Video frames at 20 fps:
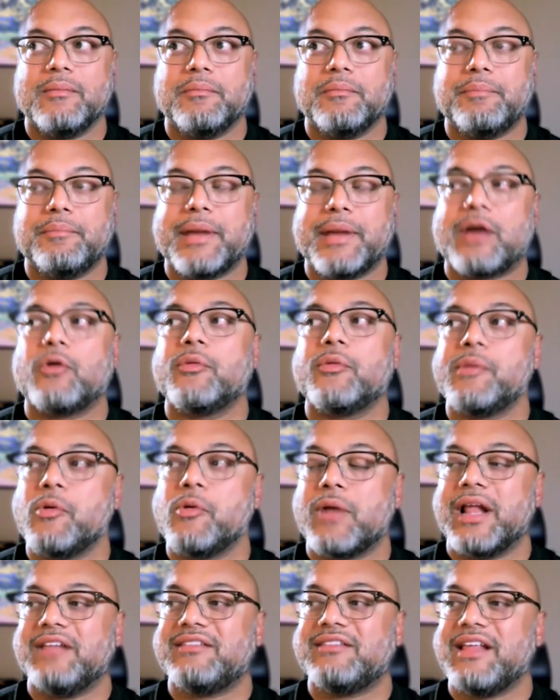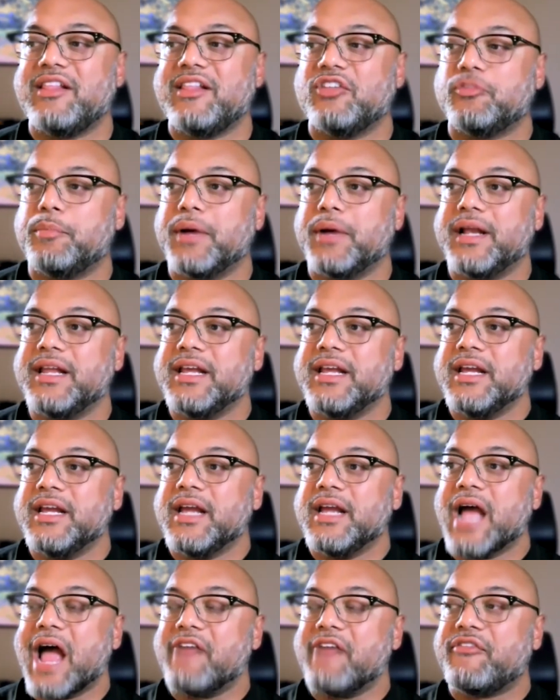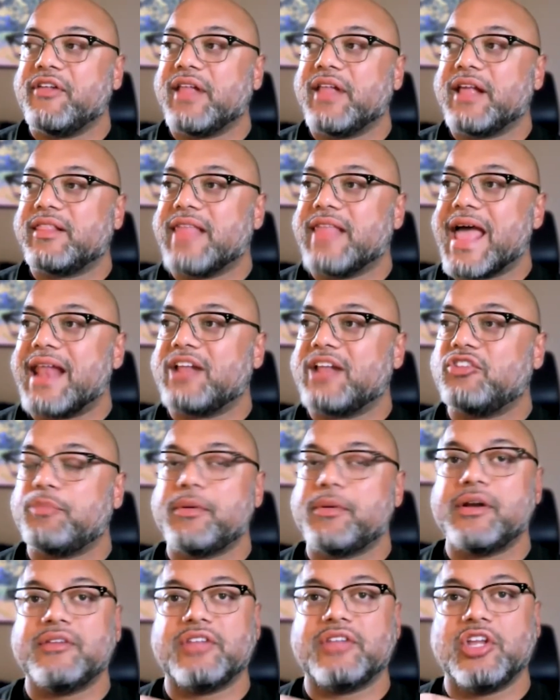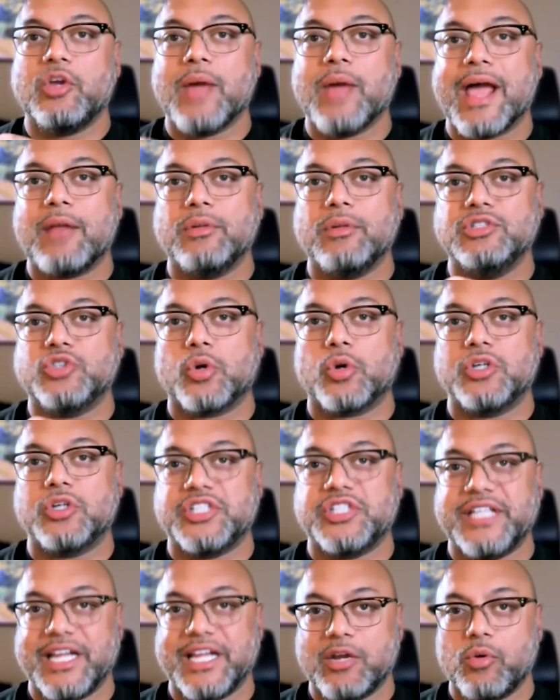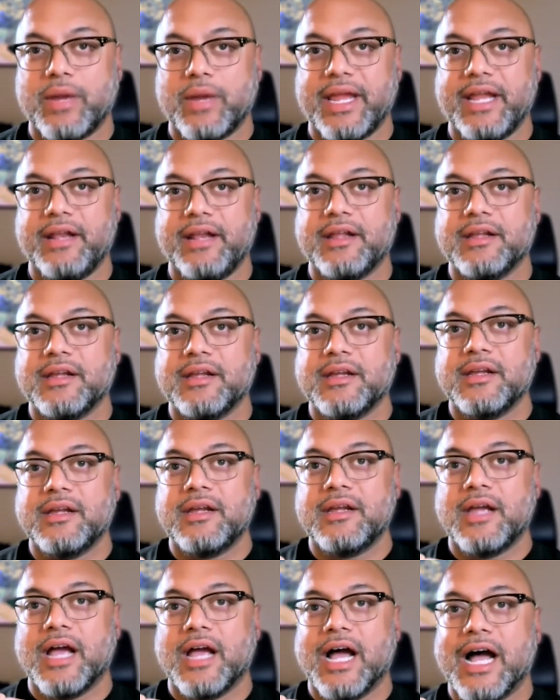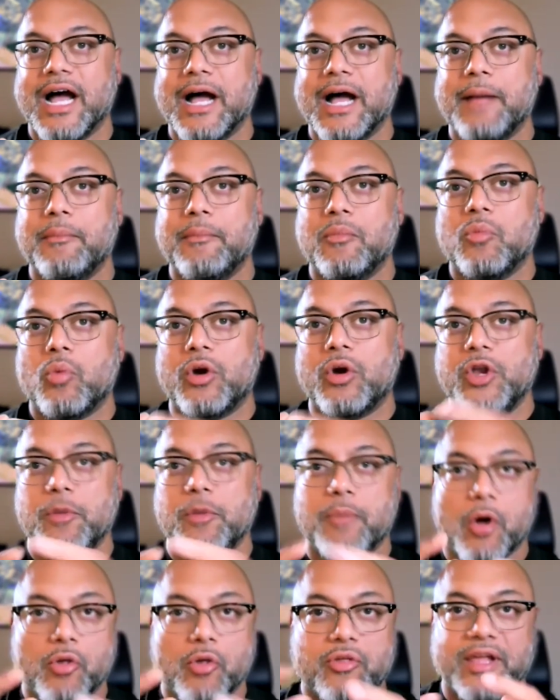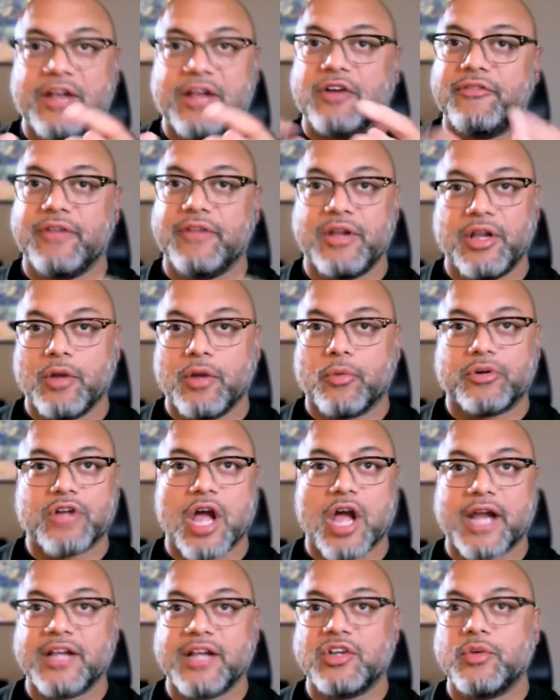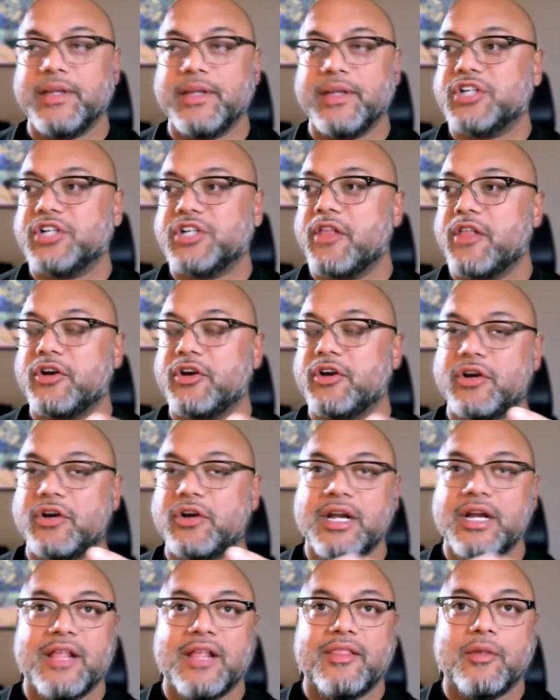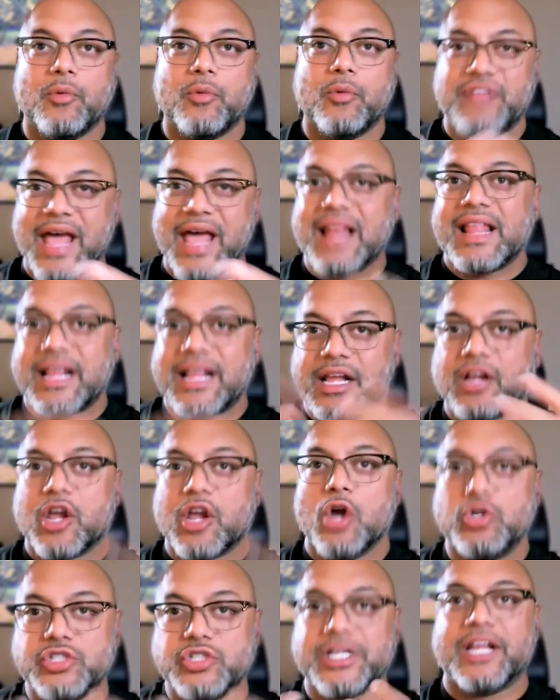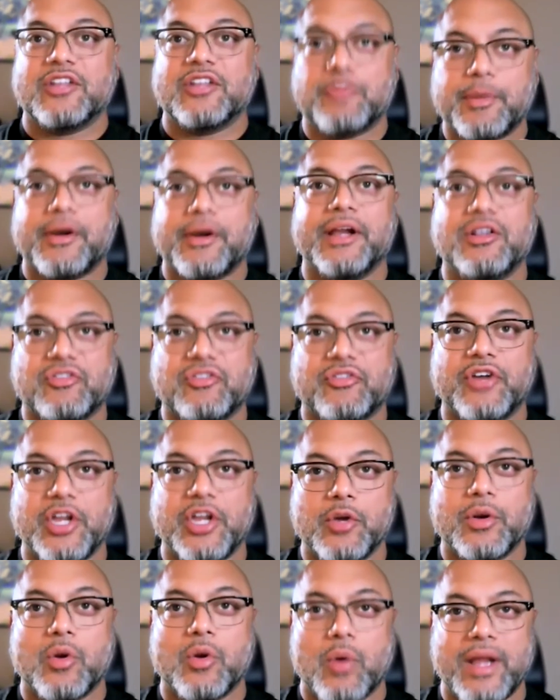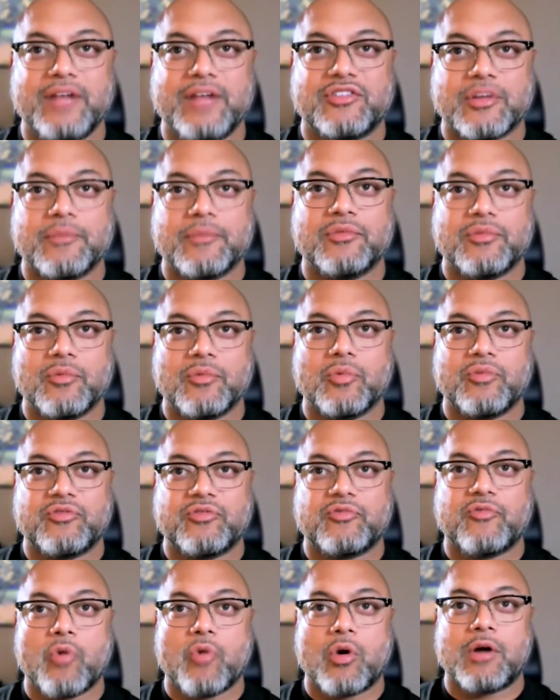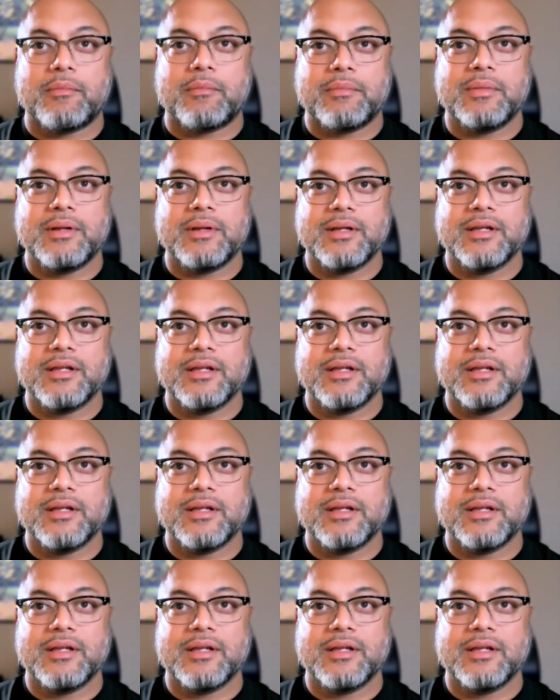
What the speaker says: bear with me when I say this, but I feel like that experience that you had with George Digweed, where you both were talking to each other, was that like a coaching experience for you, in some form?